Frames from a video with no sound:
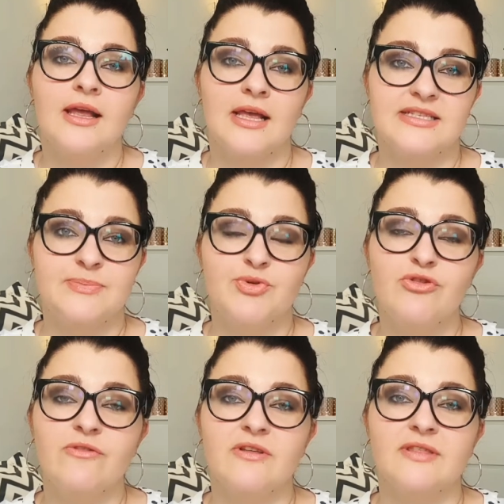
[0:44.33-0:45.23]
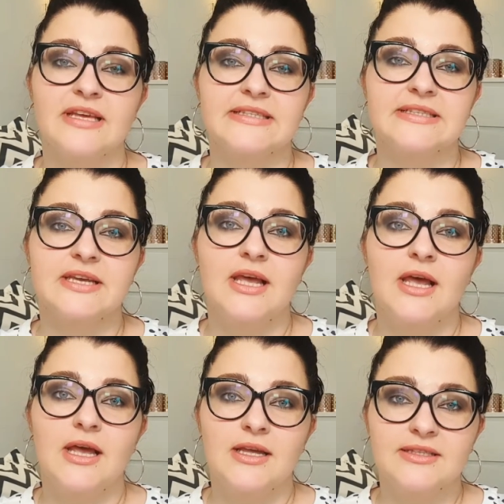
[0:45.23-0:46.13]
has proven that
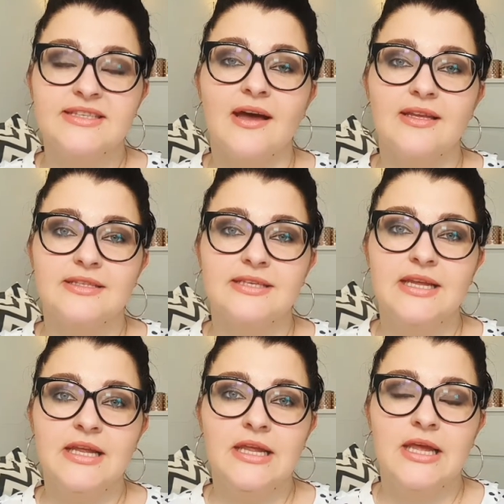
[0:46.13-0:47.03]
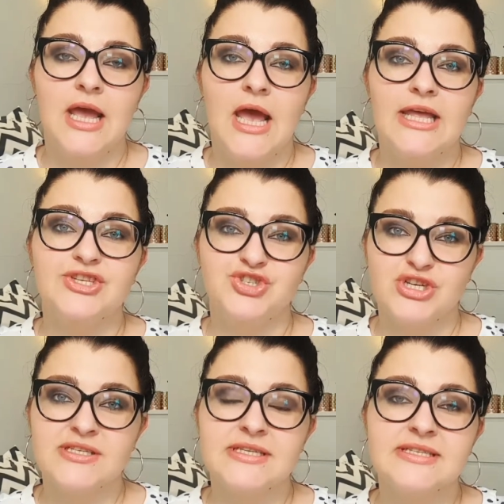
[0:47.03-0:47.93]
dieting is
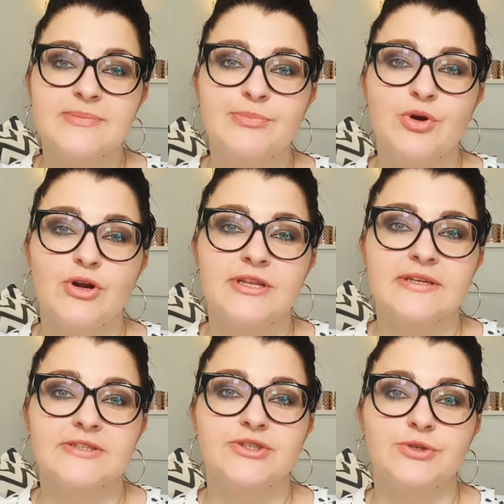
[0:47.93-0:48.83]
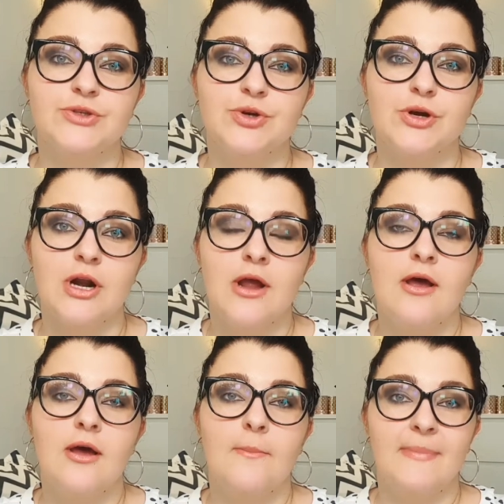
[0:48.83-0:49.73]
just as important to your
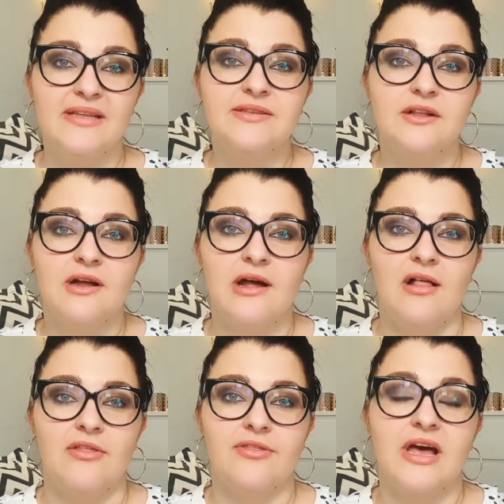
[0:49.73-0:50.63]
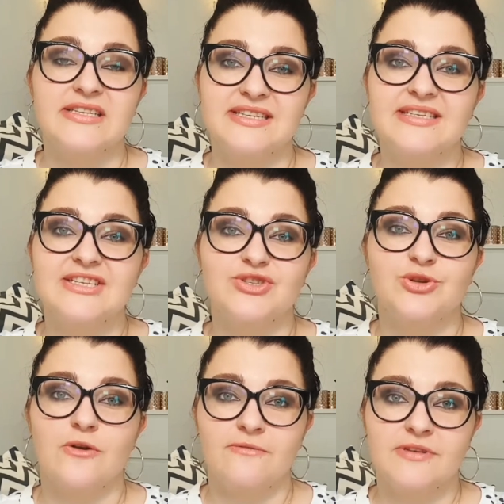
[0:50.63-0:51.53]
mental health as it is to
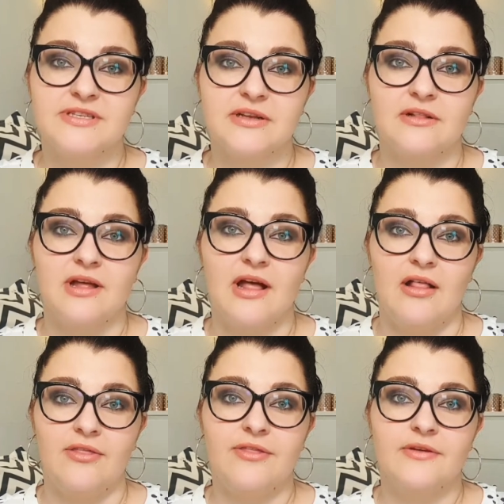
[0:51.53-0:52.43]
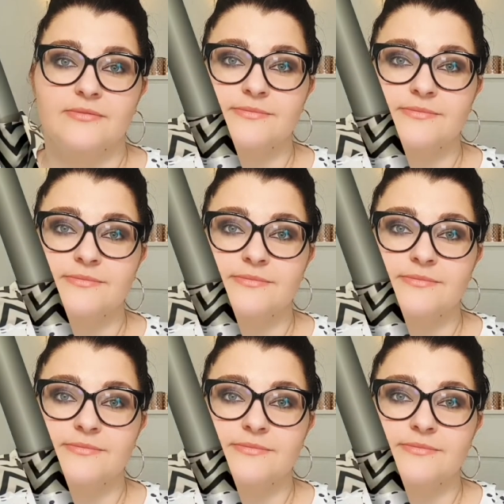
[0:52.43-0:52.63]
your physical health.